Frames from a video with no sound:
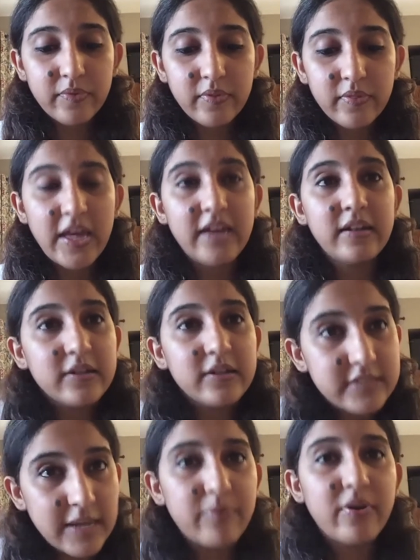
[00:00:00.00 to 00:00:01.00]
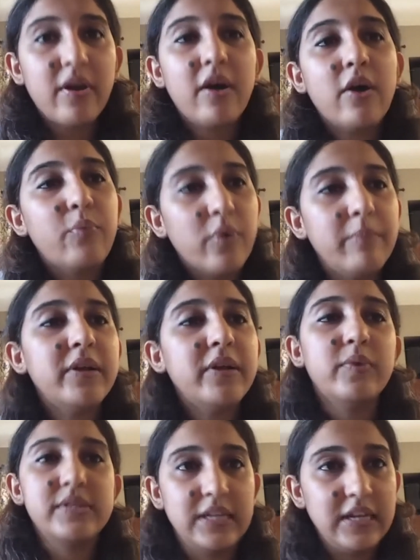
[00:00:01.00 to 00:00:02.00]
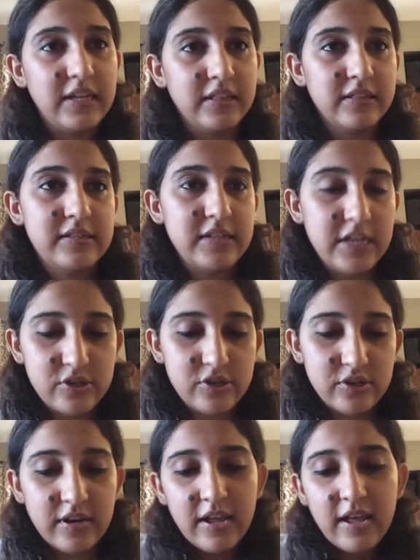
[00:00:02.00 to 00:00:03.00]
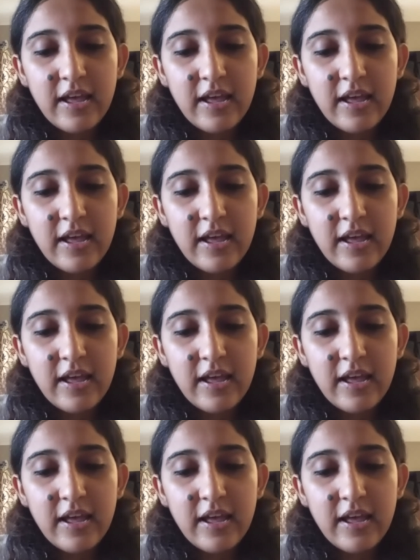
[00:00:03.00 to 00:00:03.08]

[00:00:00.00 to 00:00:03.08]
that Deborah, a woman, was leading this nation.